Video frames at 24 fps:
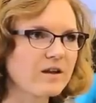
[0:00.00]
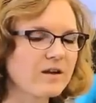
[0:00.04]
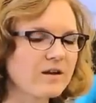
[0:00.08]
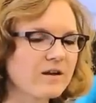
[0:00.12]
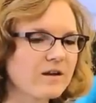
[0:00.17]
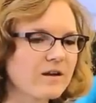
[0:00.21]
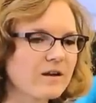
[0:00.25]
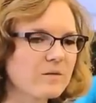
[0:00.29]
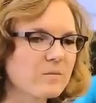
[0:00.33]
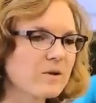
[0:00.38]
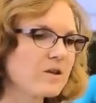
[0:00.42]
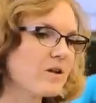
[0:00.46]

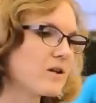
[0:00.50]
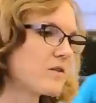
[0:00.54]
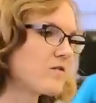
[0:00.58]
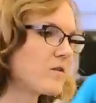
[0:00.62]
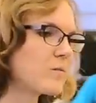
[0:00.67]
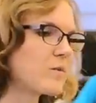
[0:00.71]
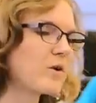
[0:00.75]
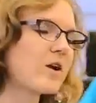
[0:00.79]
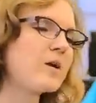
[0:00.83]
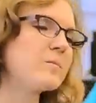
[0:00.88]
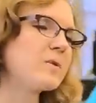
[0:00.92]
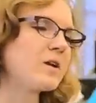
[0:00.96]
Um, a lot of
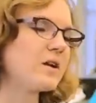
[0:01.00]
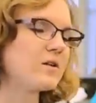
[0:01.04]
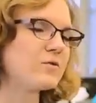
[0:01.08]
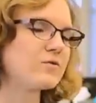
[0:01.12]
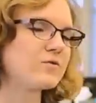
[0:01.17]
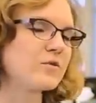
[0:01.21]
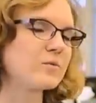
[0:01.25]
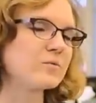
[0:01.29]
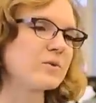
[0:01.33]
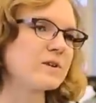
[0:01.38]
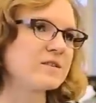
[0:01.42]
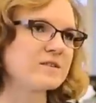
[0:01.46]
them are coming in
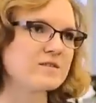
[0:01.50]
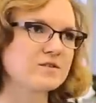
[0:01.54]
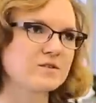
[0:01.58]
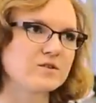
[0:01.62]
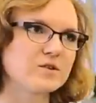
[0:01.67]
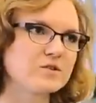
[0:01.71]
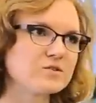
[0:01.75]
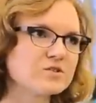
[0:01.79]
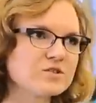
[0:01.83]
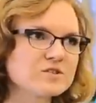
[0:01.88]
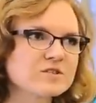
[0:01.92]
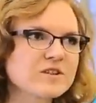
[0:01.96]
from places that
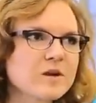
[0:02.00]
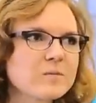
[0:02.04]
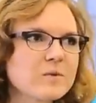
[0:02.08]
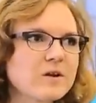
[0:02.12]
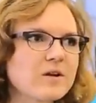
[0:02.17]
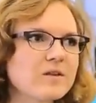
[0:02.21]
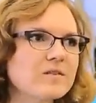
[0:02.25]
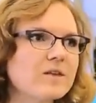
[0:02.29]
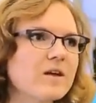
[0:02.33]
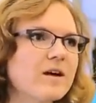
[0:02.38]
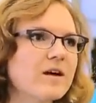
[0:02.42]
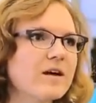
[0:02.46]
are just coming
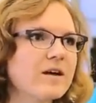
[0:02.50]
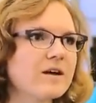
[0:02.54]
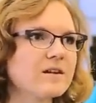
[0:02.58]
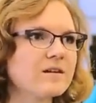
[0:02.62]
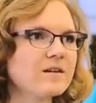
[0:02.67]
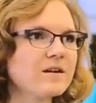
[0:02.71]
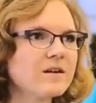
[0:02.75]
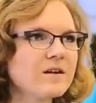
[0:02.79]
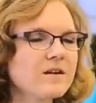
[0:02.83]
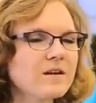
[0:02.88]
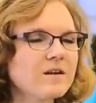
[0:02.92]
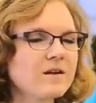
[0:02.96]
online
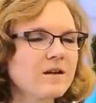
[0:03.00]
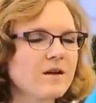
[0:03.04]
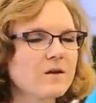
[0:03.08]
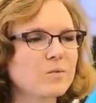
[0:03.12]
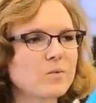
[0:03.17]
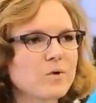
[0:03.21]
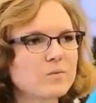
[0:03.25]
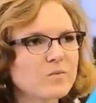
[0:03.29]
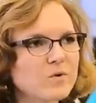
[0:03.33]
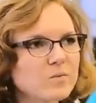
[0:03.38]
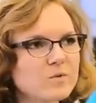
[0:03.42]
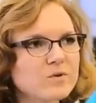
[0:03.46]
and
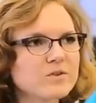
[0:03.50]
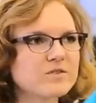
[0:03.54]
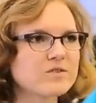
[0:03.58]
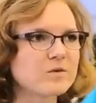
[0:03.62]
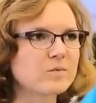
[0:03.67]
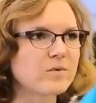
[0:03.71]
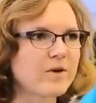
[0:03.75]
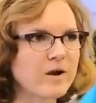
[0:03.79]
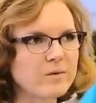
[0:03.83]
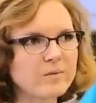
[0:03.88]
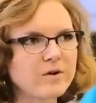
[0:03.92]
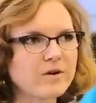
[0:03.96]
where mobile is the
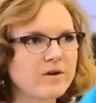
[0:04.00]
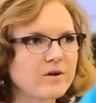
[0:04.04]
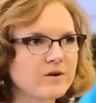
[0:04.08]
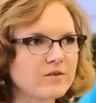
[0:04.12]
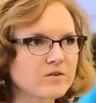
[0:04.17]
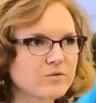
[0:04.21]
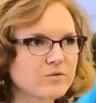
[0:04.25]
primary